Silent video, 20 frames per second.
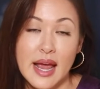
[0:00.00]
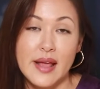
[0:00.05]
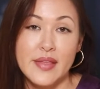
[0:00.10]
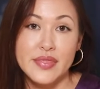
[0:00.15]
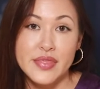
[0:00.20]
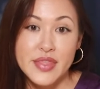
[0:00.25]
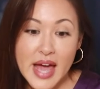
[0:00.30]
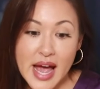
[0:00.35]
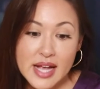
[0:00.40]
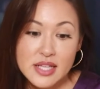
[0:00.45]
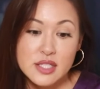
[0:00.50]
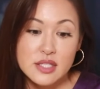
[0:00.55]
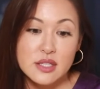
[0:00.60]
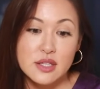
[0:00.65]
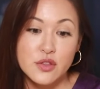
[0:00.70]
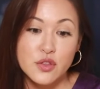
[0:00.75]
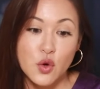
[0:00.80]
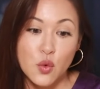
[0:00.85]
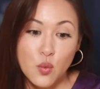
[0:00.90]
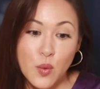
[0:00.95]
And
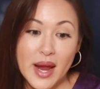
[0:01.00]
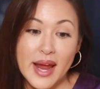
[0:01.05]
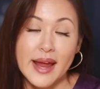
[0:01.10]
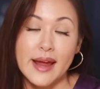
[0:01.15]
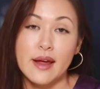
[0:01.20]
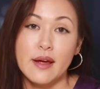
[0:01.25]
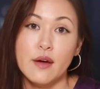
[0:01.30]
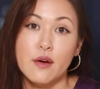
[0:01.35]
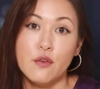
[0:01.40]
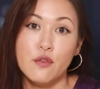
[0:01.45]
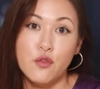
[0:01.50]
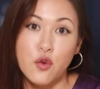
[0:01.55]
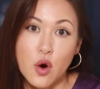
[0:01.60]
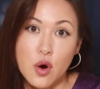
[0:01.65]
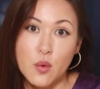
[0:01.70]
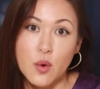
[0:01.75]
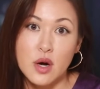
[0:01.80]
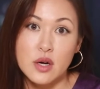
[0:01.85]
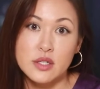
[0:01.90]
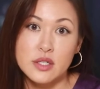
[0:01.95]
that's the way
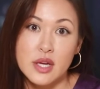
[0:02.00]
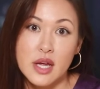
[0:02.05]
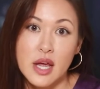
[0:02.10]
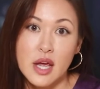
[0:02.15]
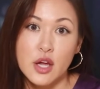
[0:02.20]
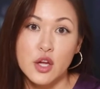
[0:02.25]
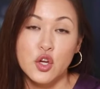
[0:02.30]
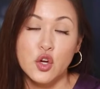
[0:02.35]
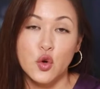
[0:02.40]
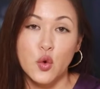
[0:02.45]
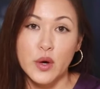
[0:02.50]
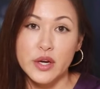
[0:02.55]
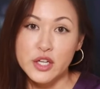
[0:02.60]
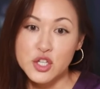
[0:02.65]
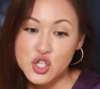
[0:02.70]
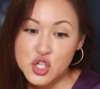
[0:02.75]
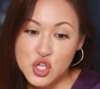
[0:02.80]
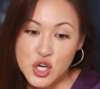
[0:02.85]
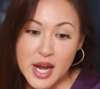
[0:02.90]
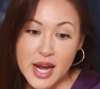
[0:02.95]
forward. You're going
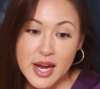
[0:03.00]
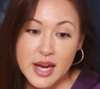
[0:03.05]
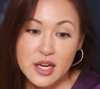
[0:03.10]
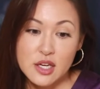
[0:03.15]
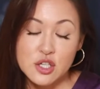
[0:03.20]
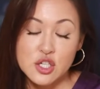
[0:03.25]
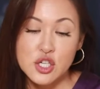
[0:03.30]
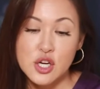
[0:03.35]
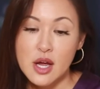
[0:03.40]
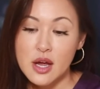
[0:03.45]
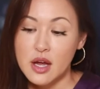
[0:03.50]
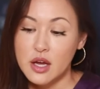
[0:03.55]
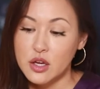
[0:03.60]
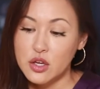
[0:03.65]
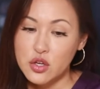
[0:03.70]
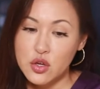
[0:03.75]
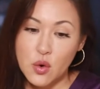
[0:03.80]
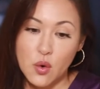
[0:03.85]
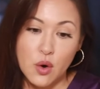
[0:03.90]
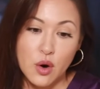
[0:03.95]
to change
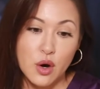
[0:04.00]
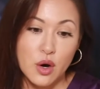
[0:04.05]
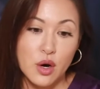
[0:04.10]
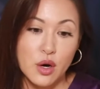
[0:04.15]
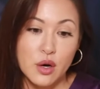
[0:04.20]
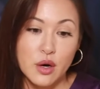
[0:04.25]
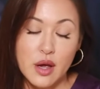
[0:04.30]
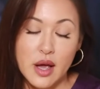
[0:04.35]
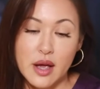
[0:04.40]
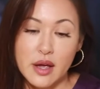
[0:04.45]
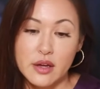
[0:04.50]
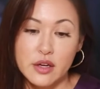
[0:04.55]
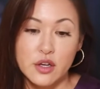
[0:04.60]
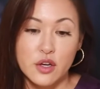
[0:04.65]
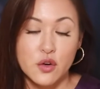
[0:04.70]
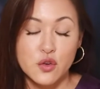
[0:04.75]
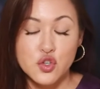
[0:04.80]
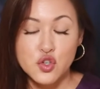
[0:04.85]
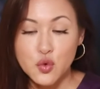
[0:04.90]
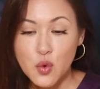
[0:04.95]
your,
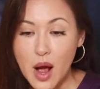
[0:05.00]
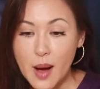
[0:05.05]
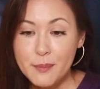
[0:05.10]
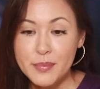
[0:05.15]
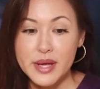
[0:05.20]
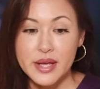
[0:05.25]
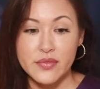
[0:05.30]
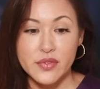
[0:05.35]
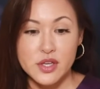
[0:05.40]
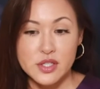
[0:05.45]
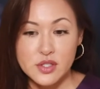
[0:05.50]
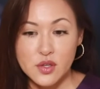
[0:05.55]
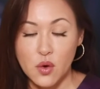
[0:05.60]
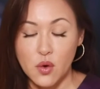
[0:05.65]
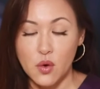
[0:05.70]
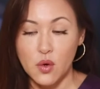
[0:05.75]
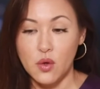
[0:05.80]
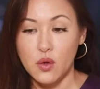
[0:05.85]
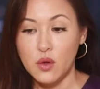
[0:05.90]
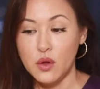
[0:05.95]
dropping this
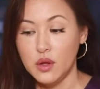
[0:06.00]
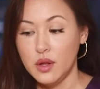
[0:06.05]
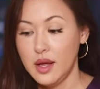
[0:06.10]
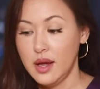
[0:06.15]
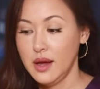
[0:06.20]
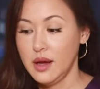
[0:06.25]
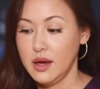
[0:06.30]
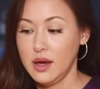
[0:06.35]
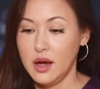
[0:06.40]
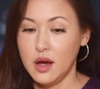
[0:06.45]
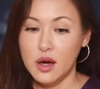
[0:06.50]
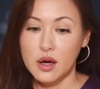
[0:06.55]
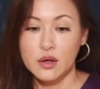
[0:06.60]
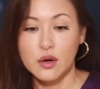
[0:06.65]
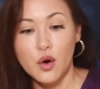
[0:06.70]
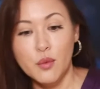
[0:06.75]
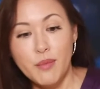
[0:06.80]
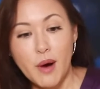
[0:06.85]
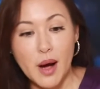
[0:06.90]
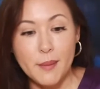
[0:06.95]
whole
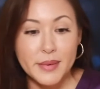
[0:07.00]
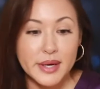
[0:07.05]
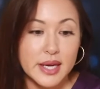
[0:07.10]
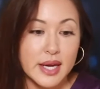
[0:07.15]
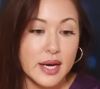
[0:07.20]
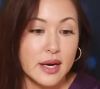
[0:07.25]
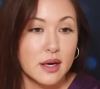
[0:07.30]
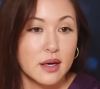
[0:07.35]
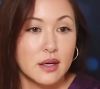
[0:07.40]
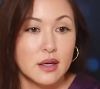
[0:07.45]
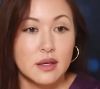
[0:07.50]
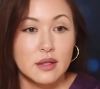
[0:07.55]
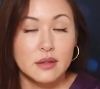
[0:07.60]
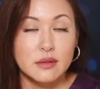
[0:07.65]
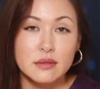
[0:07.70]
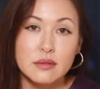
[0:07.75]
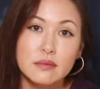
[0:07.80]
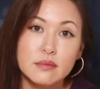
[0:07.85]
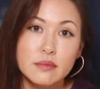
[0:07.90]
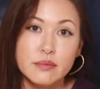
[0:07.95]

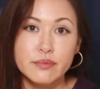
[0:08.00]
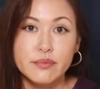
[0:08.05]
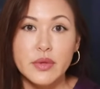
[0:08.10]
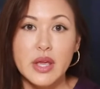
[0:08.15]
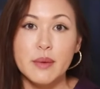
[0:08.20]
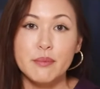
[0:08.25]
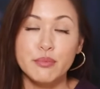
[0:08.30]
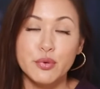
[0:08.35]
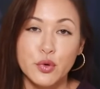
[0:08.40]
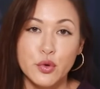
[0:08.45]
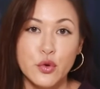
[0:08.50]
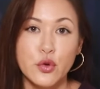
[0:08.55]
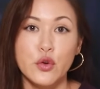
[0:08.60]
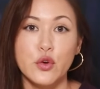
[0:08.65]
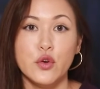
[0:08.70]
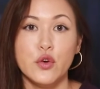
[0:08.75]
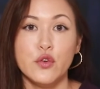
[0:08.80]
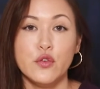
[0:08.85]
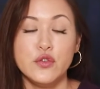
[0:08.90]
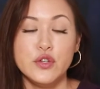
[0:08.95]
Obamacare
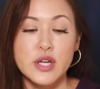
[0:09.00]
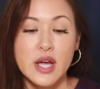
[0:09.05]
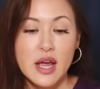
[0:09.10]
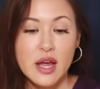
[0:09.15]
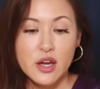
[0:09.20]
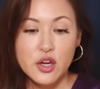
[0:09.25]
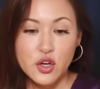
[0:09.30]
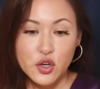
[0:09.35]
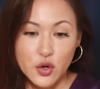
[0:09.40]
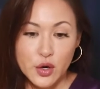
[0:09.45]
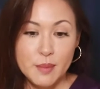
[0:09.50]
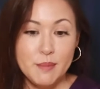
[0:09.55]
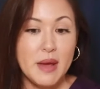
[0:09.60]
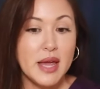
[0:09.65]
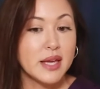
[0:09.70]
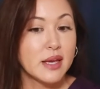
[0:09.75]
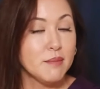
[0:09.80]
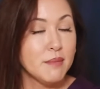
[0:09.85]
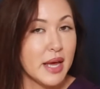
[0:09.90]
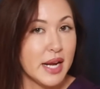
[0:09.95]
improved. You're going to
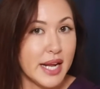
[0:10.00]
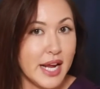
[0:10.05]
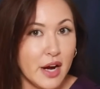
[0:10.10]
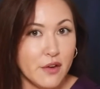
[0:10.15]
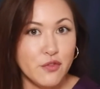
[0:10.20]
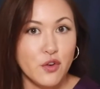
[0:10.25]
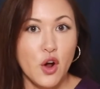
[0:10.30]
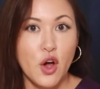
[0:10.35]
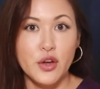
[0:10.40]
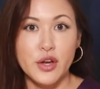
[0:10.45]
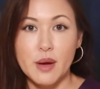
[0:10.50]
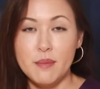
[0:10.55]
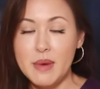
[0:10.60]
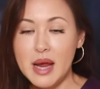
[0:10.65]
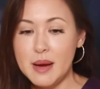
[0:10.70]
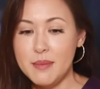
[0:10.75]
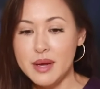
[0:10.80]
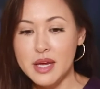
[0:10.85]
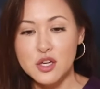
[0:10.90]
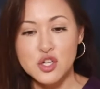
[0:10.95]
make it Medicare for all. Now,
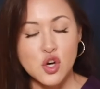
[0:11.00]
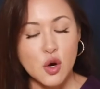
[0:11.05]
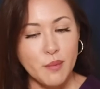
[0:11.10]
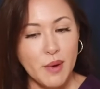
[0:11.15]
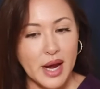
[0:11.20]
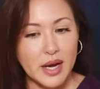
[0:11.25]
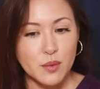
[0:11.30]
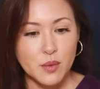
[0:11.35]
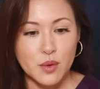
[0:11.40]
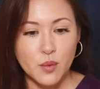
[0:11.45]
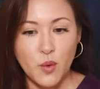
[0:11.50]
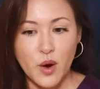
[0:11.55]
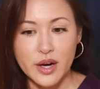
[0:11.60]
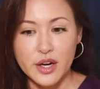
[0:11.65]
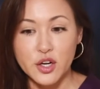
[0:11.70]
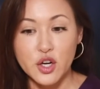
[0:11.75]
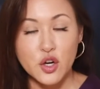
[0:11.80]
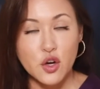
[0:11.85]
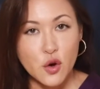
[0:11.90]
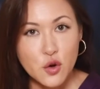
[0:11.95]
maybe Joe Biden would
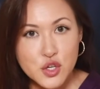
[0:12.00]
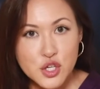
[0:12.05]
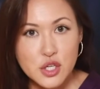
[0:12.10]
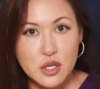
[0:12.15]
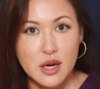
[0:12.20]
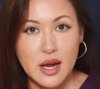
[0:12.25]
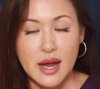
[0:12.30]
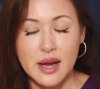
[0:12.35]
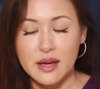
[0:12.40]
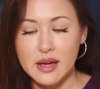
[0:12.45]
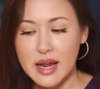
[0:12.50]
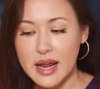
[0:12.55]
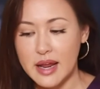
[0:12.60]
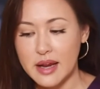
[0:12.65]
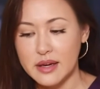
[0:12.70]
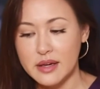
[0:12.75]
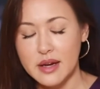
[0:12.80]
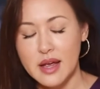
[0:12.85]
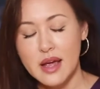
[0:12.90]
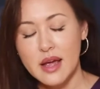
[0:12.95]
want to negotiate
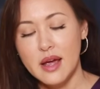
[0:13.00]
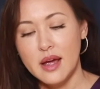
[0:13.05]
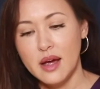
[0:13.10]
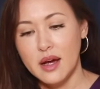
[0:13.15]
and